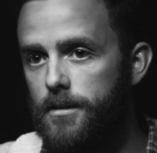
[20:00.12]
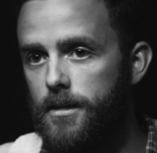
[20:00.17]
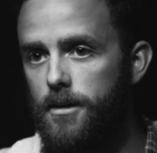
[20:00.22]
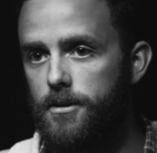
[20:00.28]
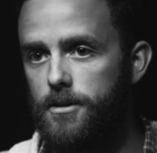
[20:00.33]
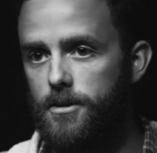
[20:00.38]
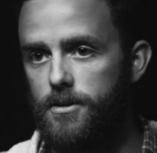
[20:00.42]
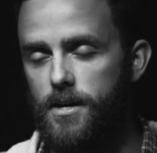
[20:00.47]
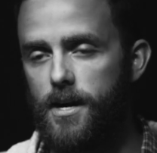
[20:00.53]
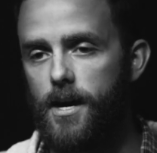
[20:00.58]

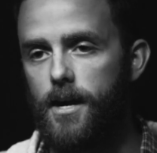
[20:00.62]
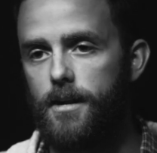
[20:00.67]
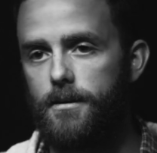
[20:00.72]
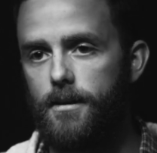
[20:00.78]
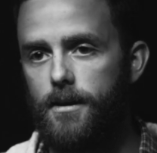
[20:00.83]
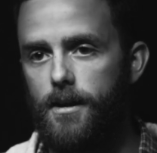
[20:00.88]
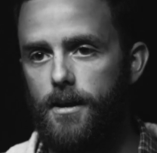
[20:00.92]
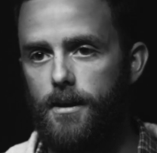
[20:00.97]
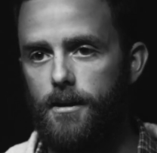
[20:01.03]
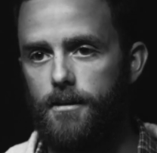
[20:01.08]
You're
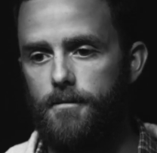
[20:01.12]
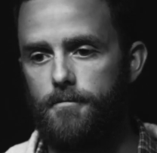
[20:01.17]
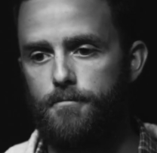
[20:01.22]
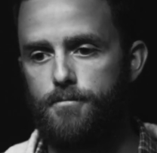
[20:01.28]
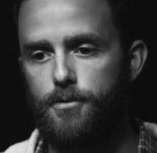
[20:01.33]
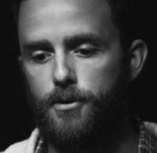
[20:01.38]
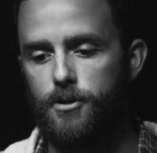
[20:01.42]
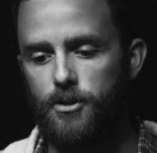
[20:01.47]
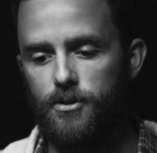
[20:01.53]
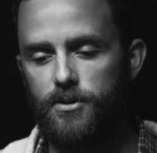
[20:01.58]
not
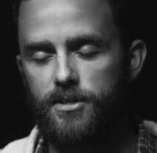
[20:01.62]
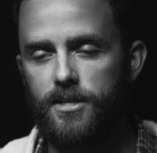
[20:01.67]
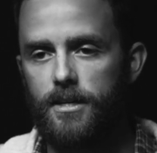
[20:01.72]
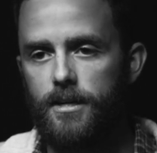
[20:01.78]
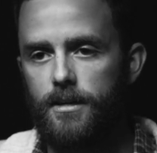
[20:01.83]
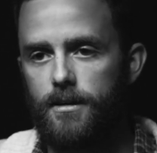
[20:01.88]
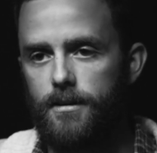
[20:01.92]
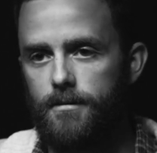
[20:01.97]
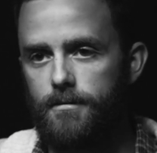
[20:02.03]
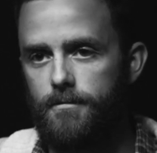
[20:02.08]

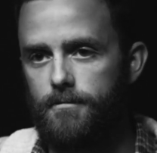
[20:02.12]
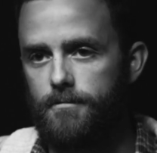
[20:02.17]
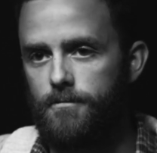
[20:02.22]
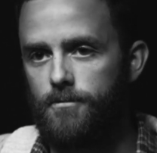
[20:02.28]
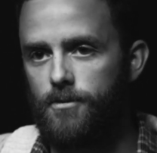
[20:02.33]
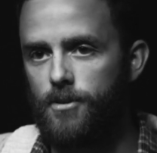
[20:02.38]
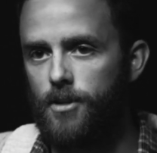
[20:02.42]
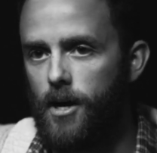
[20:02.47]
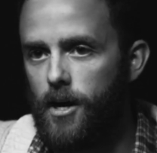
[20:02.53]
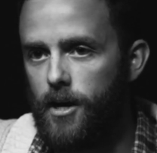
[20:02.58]
producing
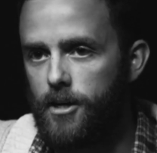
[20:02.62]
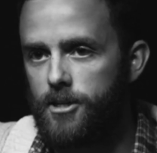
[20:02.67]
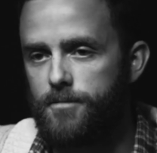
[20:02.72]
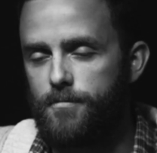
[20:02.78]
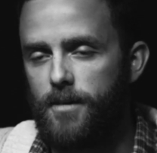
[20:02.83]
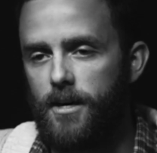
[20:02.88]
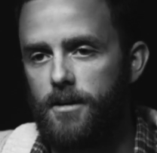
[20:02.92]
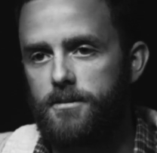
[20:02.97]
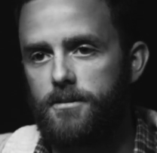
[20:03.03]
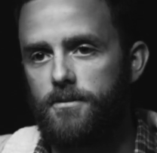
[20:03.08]
large
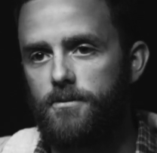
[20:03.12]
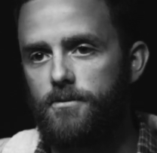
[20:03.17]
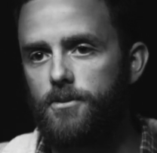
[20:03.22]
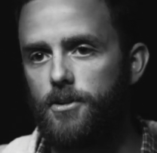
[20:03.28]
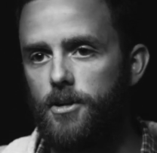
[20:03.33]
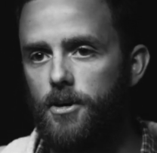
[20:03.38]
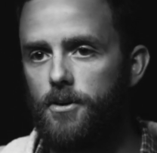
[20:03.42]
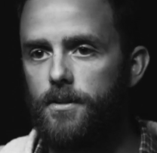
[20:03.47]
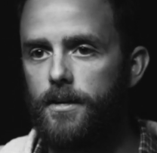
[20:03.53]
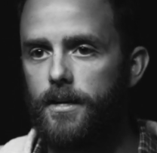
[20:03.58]
amounts of
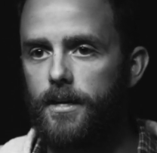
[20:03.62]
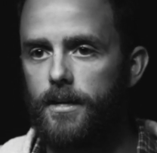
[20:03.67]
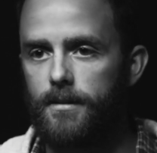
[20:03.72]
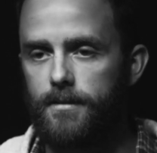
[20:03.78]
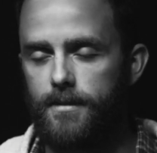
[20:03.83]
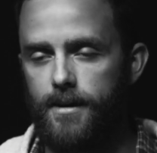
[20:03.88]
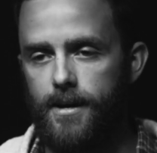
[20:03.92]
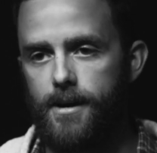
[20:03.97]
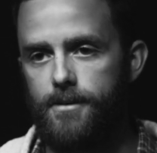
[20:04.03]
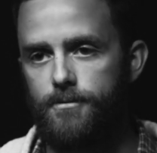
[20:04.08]

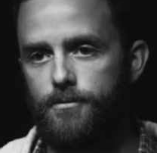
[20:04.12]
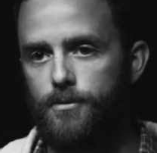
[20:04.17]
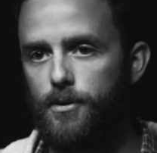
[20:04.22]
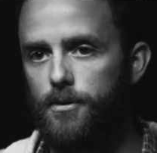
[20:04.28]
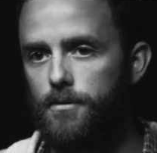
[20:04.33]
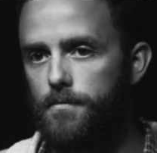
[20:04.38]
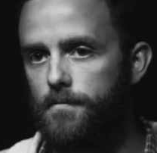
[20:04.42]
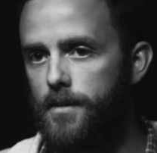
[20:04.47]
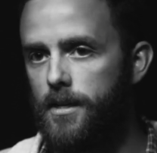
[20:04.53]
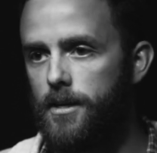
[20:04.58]
clothing that
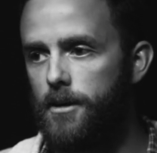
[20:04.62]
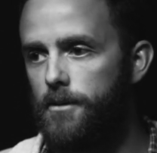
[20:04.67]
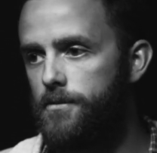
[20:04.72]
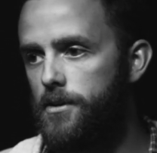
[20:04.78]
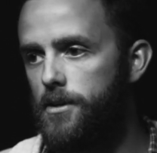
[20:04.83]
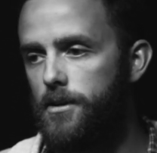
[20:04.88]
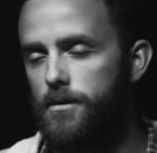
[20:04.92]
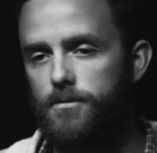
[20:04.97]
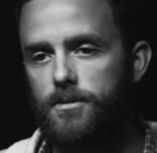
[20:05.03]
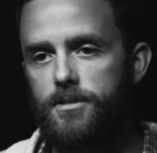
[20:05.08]
will, if
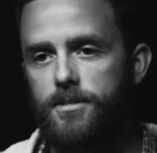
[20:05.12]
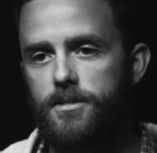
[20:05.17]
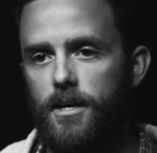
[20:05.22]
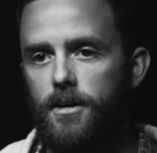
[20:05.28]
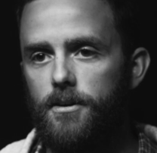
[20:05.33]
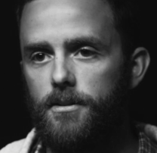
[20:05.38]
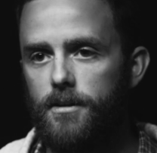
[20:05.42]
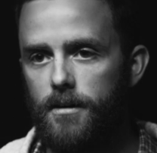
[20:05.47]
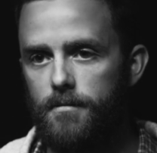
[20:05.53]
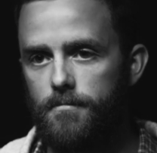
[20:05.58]
you don't
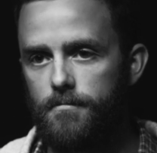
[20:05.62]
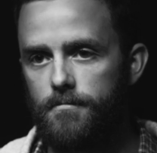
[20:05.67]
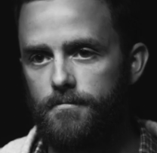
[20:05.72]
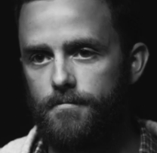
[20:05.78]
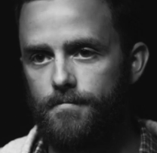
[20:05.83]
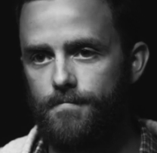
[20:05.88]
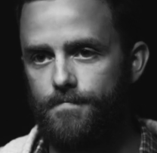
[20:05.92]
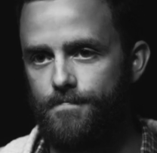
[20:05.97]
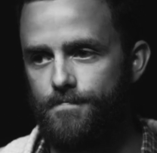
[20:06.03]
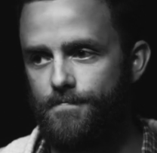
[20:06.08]
sell them,
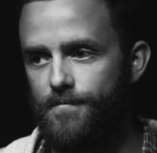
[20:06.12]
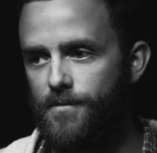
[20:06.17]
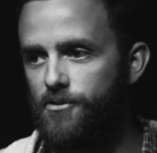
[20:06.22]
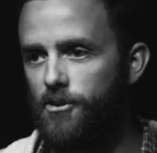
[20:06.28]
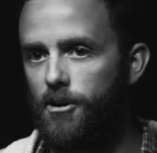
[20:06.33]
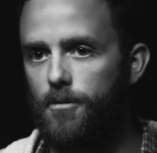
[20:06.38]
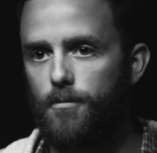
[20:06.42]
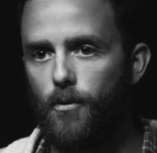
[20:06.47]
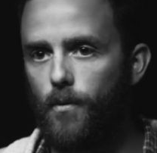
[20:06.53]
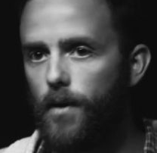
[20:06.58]

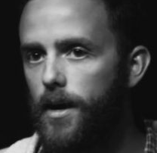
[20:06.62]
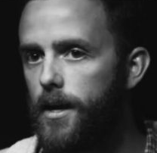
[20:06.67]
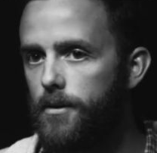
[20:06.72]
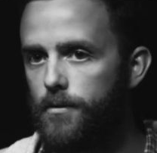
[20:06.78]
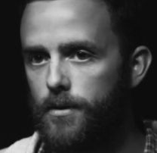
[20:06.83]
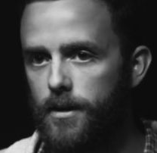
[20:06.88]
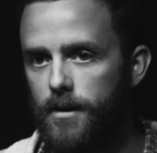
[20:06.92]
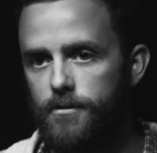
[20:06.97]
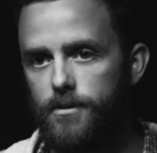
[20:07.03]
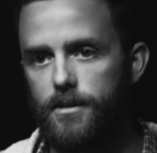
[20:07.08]
throw them away or
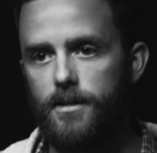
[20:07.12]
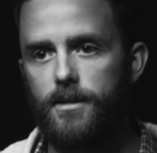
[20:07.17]
whatever.